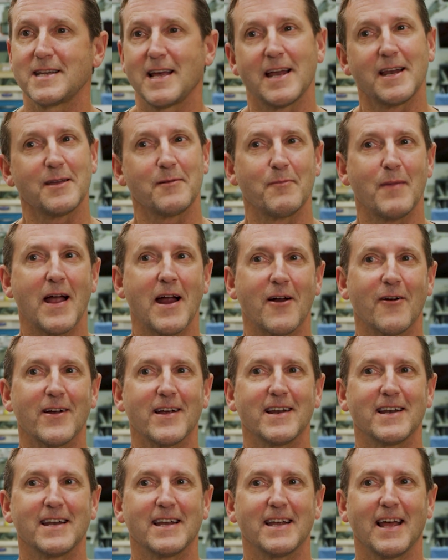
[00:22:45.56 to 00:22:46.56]
getting
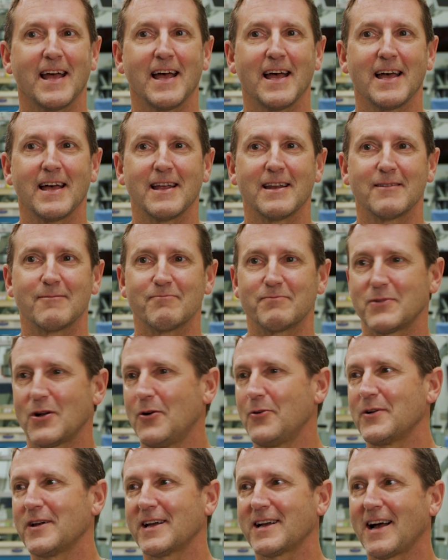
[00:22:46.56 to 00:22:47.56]
married and
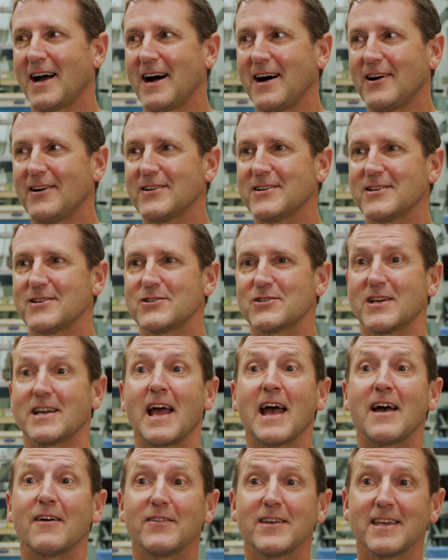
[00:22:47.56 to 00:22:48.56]
going to college and
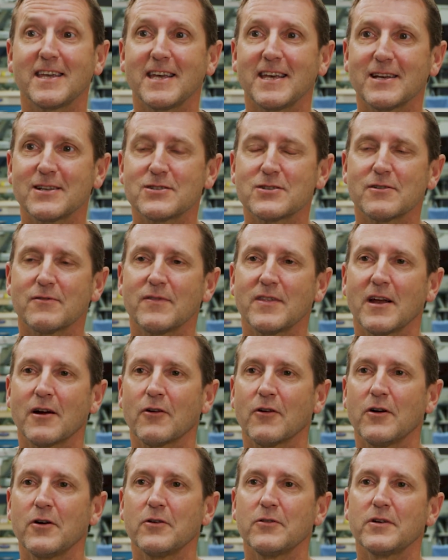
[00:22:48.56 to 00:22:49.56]
having kids of
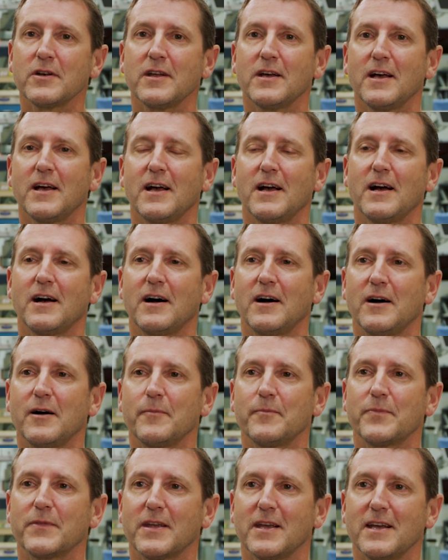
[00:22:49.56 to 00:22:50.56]
their own,
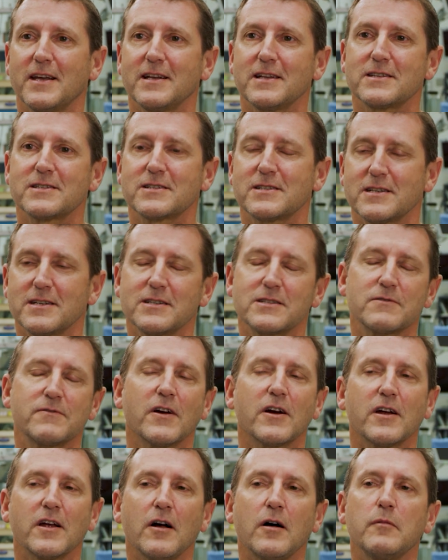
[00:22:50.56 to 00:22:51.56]
it's
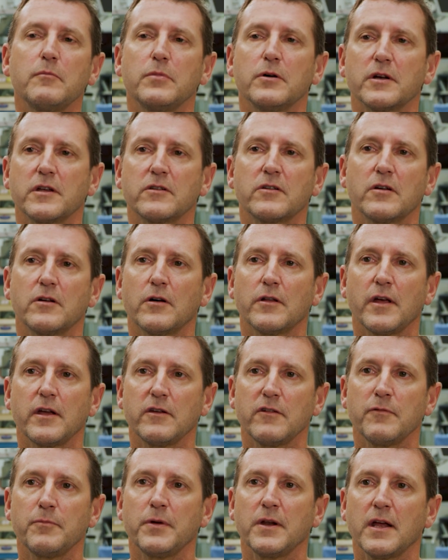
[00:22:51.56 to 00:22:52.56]
very humbling to know that
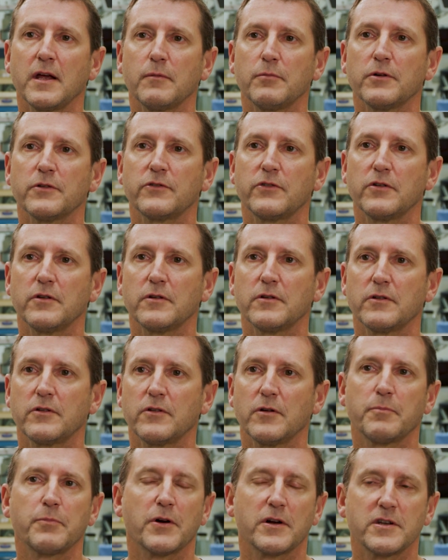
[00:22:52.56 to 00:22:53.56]
you've been able
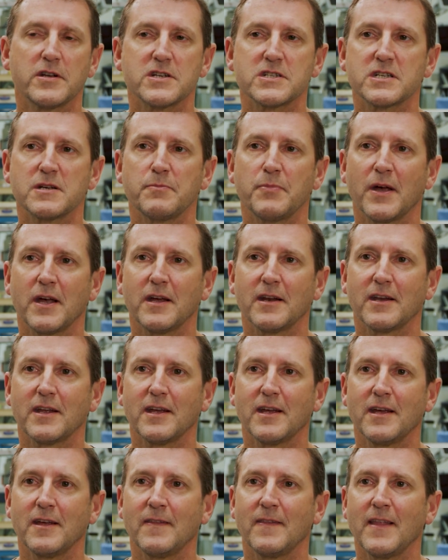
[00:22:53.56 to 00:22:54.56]
to participate
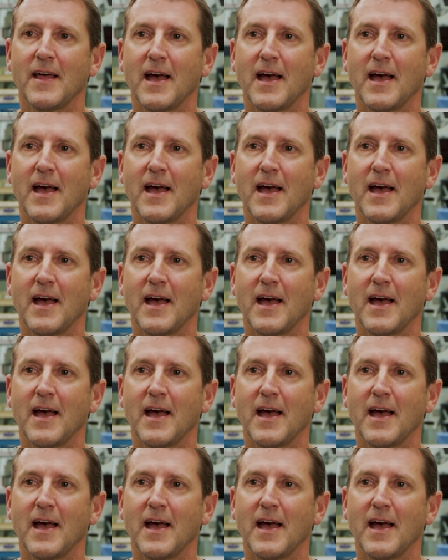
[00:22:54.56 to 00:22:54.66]
in